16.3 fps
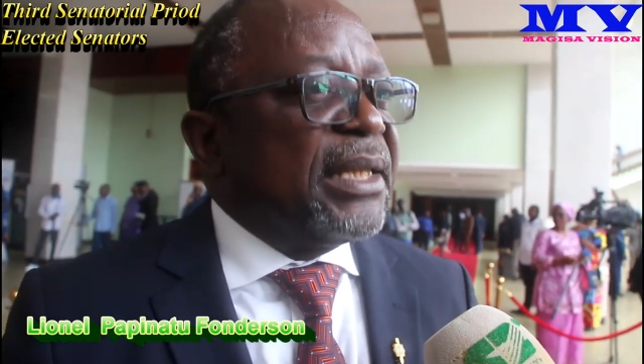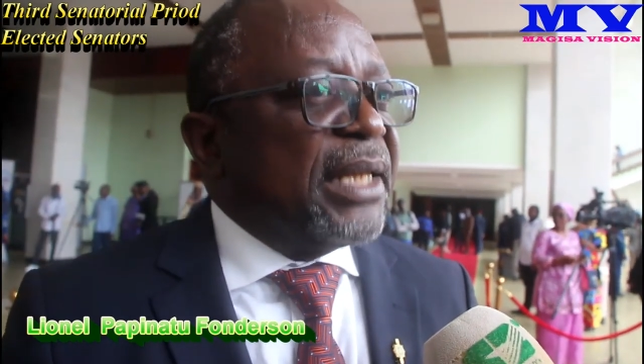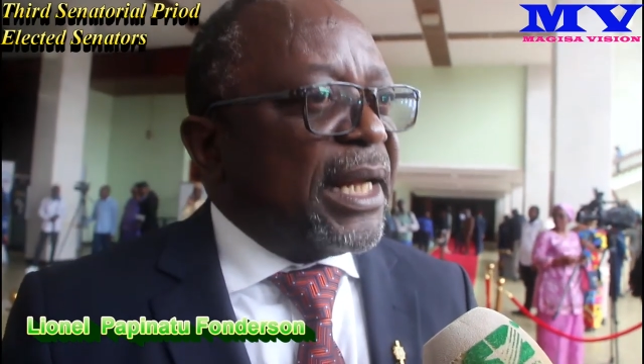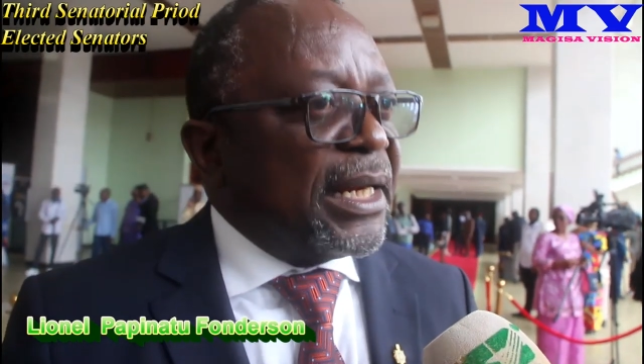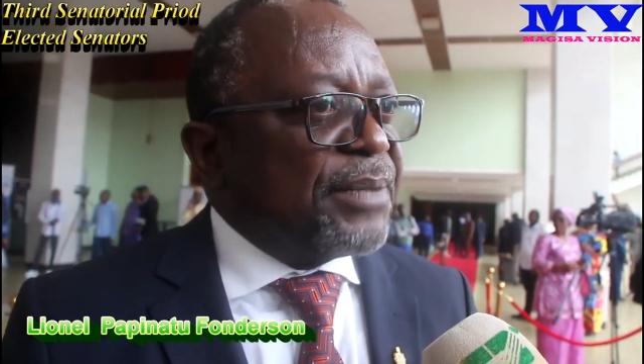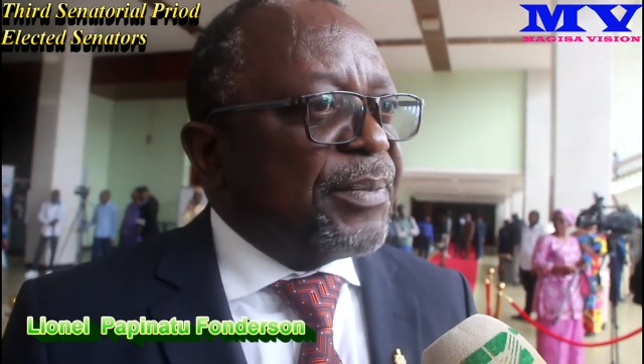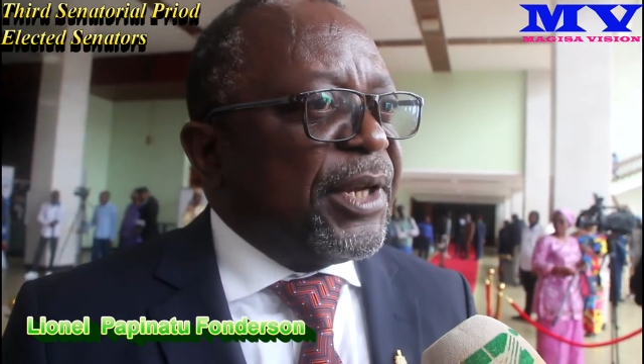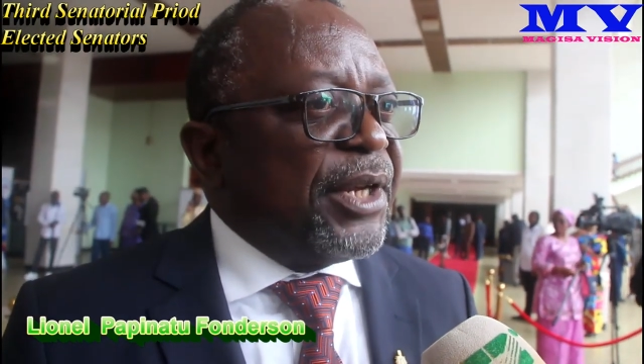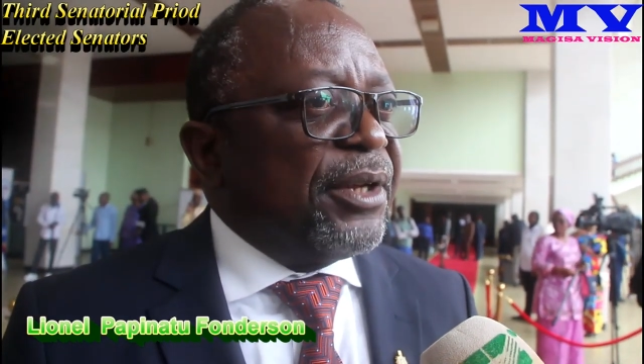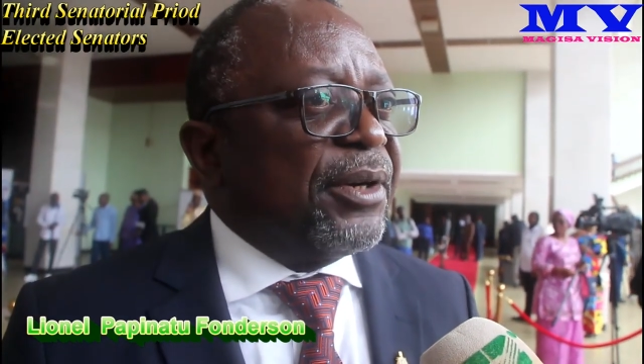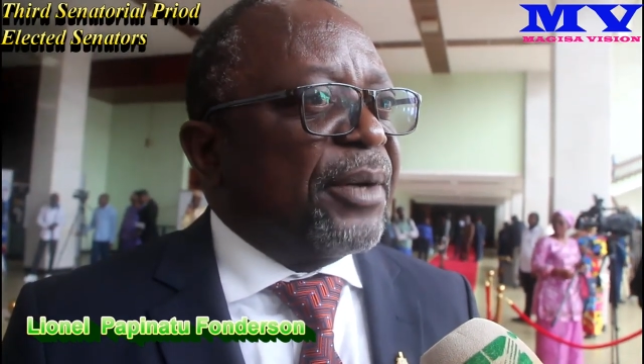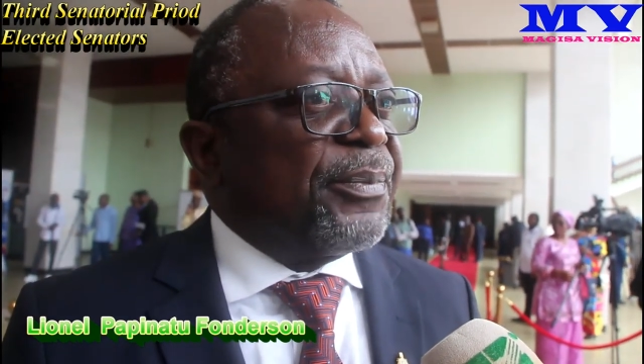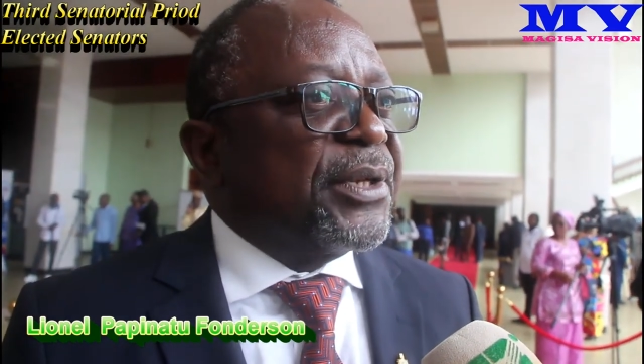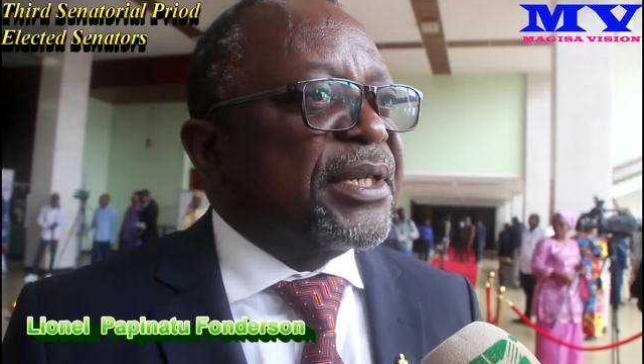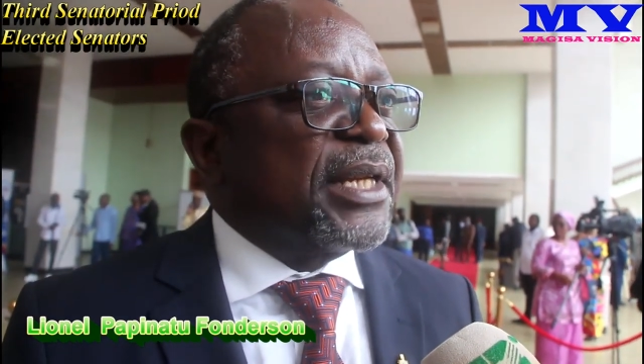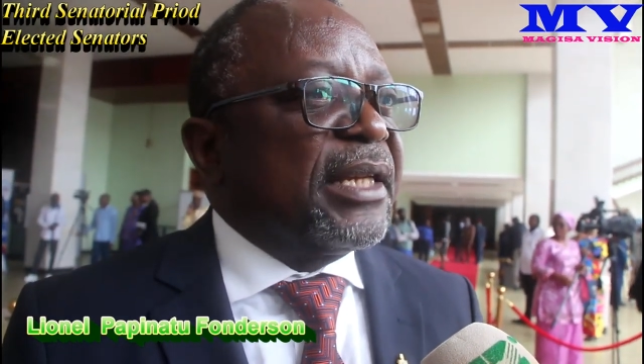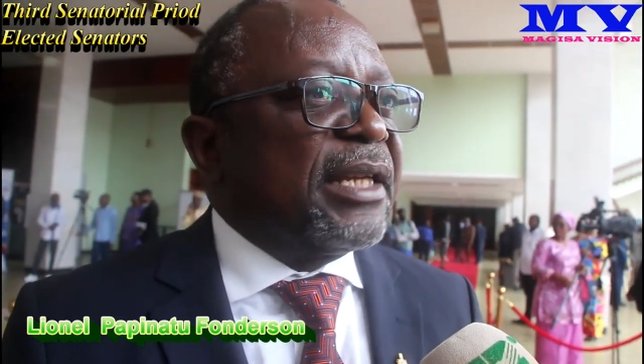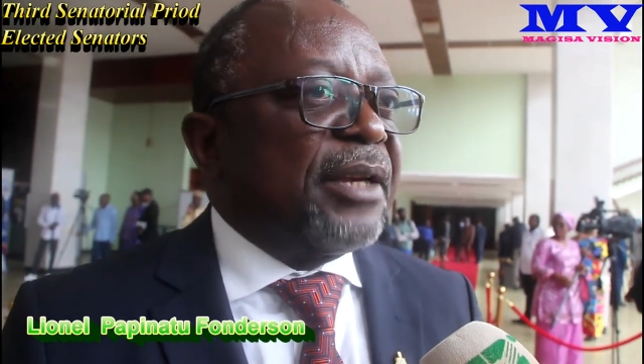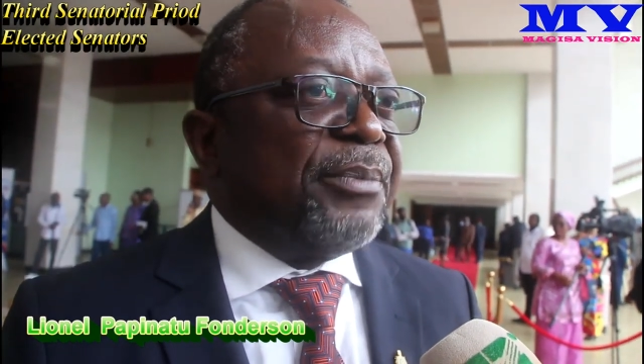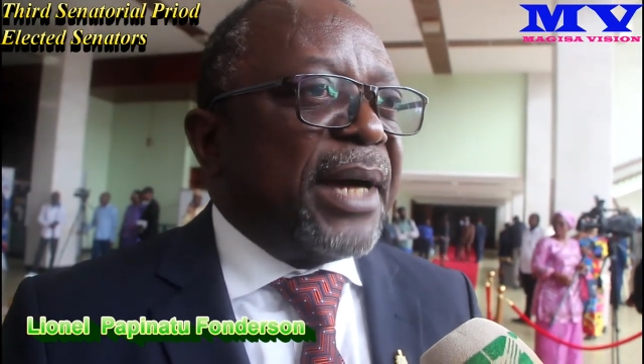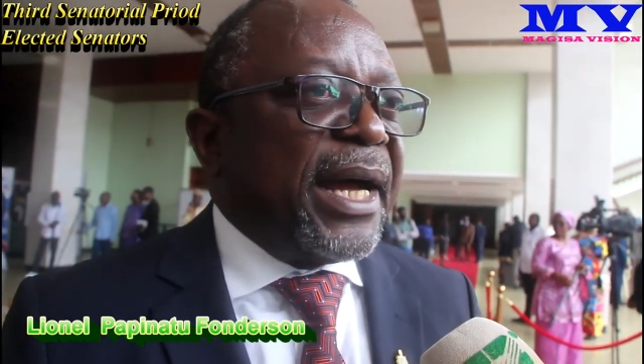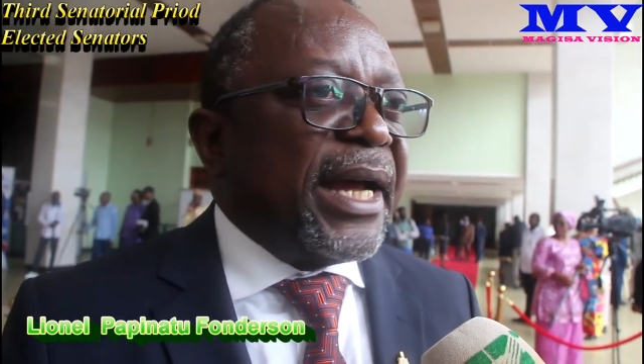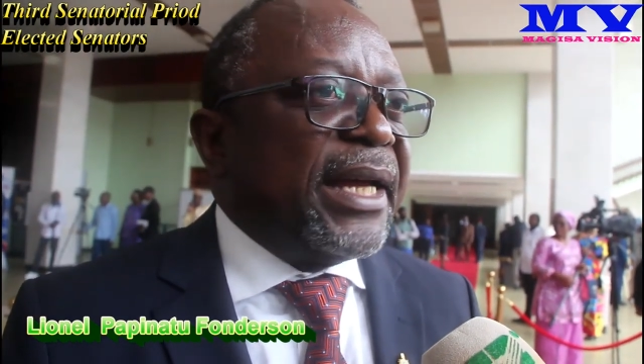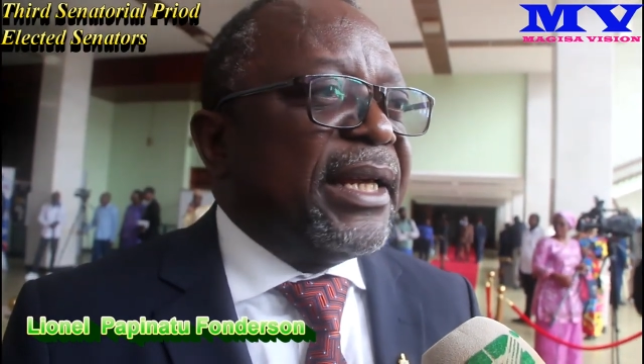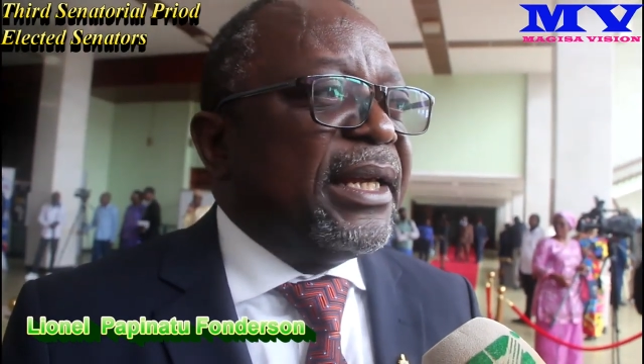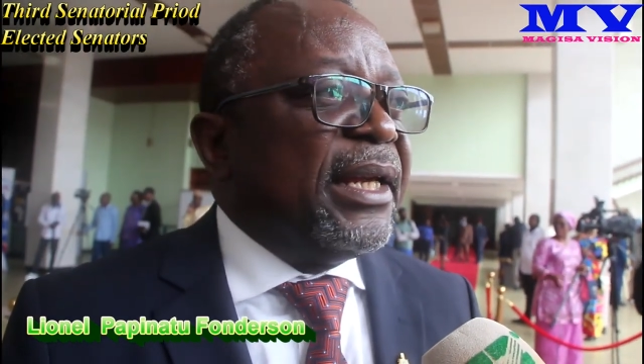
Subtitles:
that being represented by